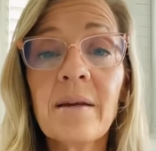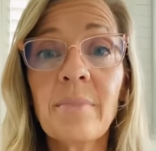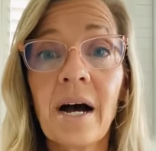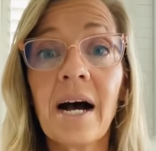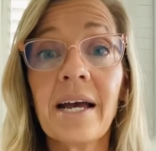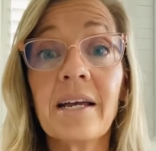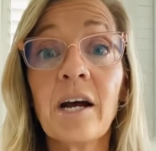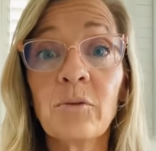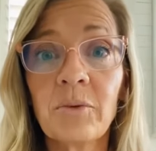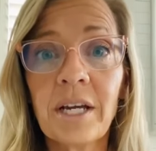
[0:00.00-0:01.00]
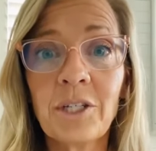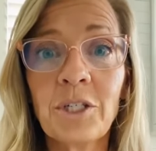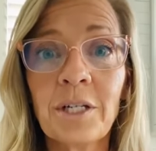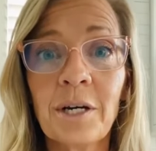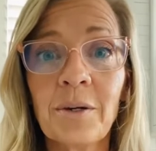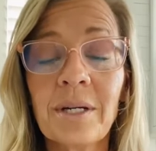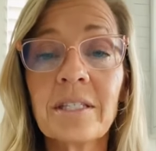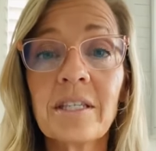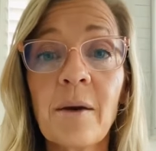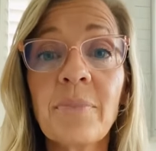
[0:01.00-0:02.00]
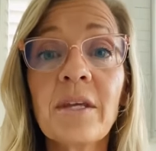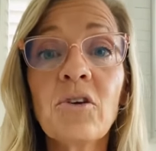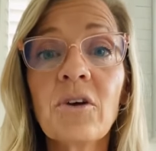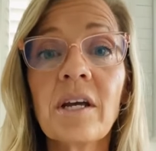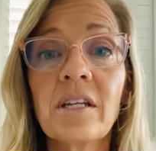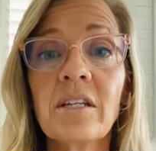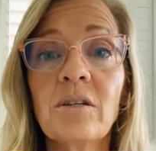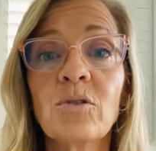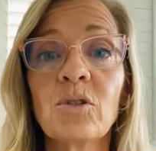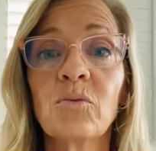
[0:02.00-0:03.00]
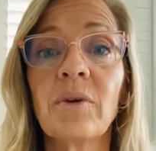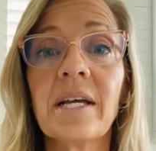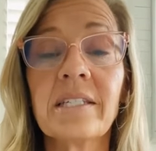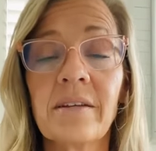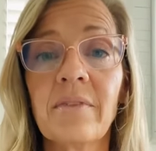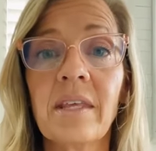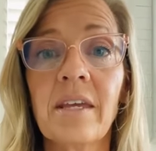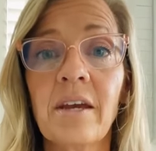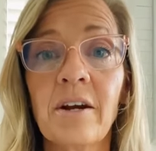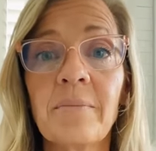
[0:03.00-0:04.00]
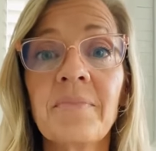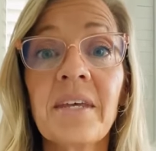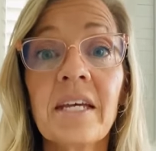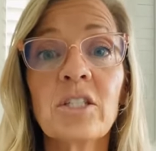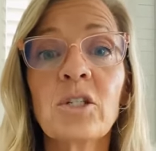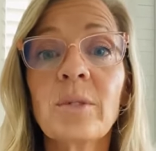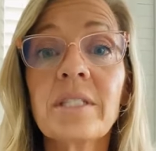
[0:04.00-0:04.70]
by a ratio is something you're going to use the rest of the year. So it's